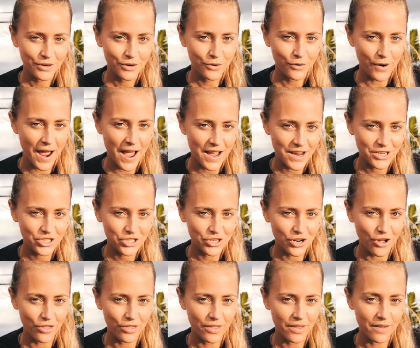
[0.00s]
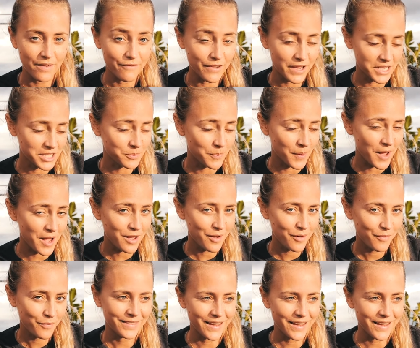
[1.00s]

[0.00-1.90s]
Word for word: crashed on the Vespa.